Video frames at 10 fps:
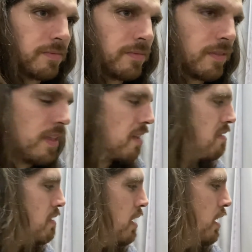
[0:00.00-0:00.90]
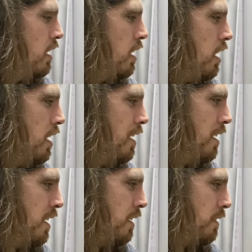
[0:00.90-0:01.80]
this
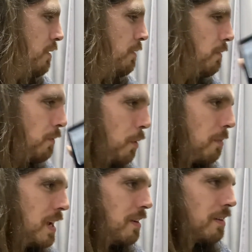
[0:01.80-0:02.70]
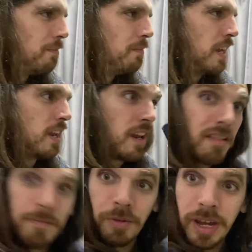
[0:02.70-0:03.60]
for me, but it
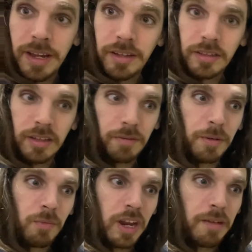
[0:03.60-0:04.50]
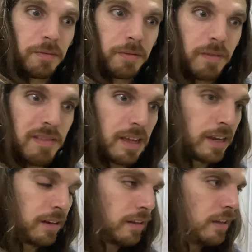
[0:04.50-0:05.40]
is free from what I've
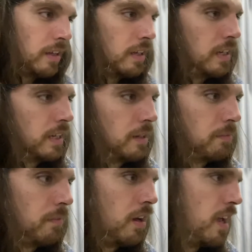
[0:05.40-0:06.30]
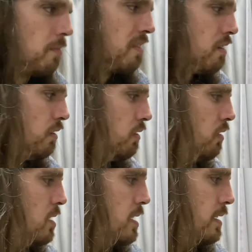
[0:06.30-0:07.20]
seen on Amazon
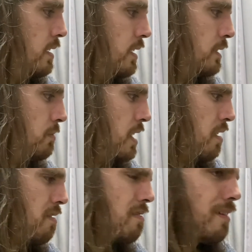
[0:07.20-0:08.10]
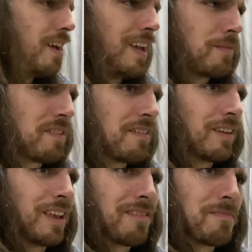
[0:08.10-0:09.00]
because
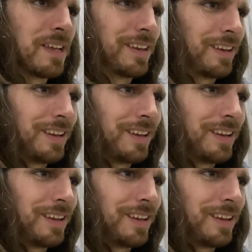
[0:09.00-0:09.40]
Amazon has been